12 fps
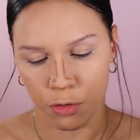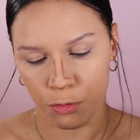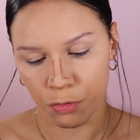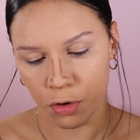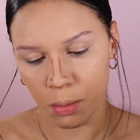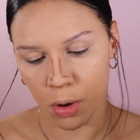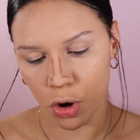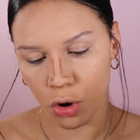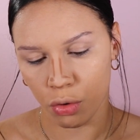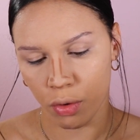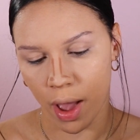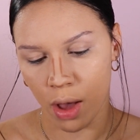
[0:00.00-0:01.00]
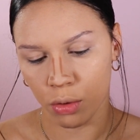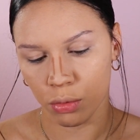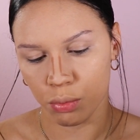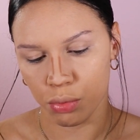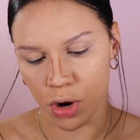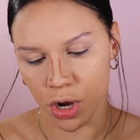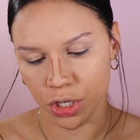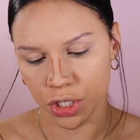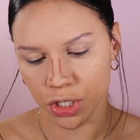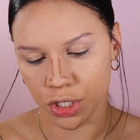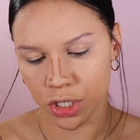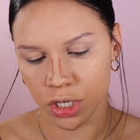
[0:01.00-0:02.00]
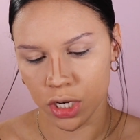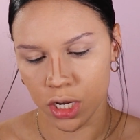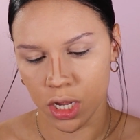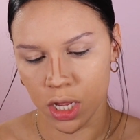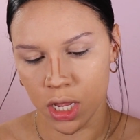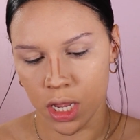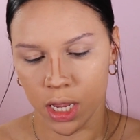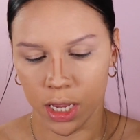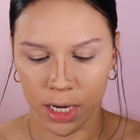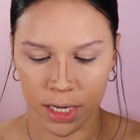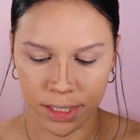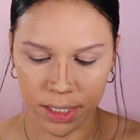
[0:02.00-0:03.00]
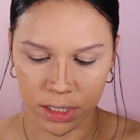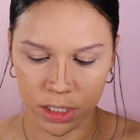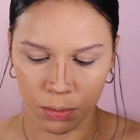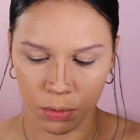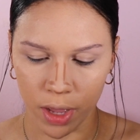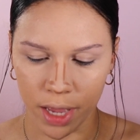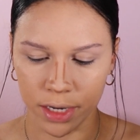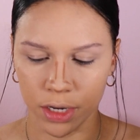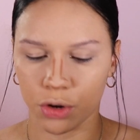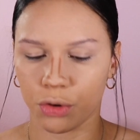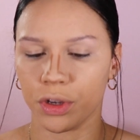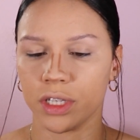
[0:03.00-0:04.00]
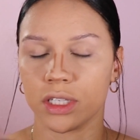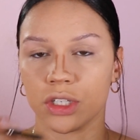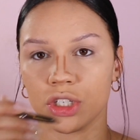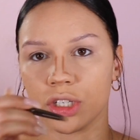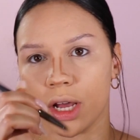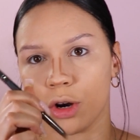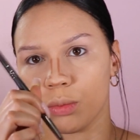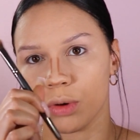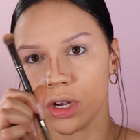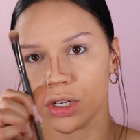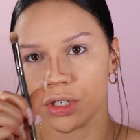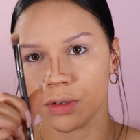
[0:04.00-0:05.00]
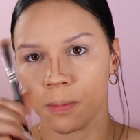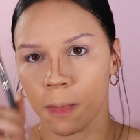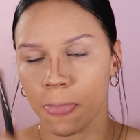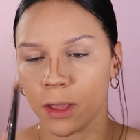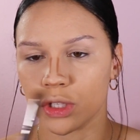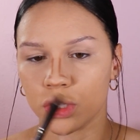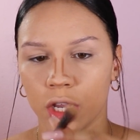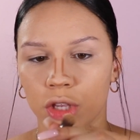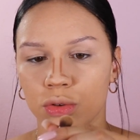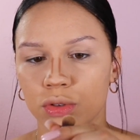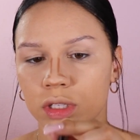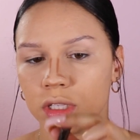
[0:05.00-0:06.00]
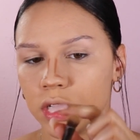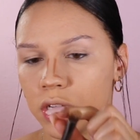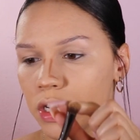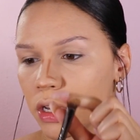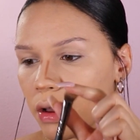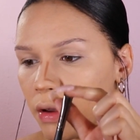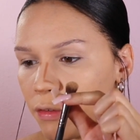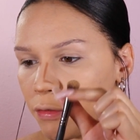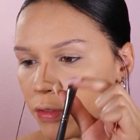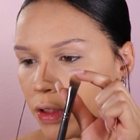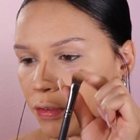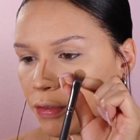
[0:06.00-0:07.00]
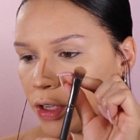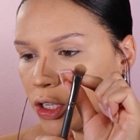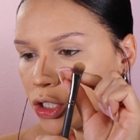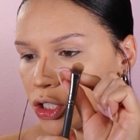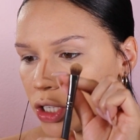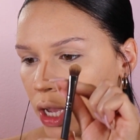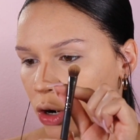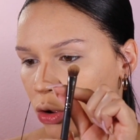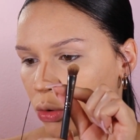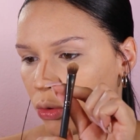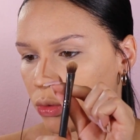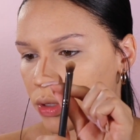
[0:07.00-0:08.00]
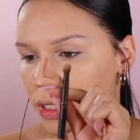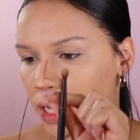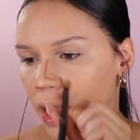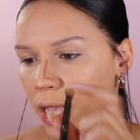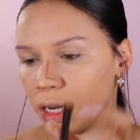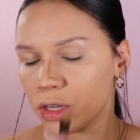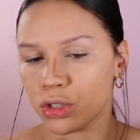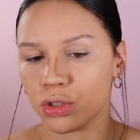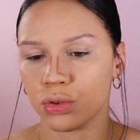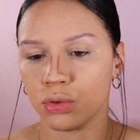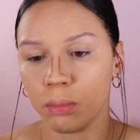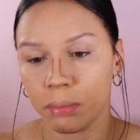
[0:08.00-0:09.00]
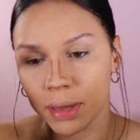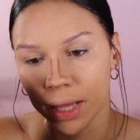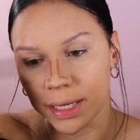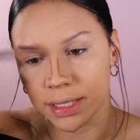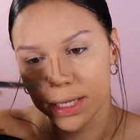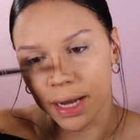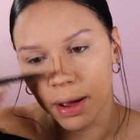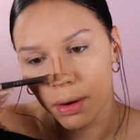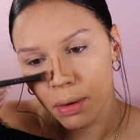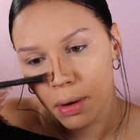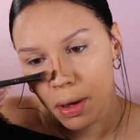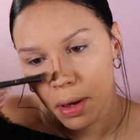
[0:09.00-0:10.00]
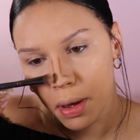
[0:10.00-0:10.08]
from Crown Brush. It is a double-ended crease and shadow brush. So I use the fluffy shadow side to blend it out.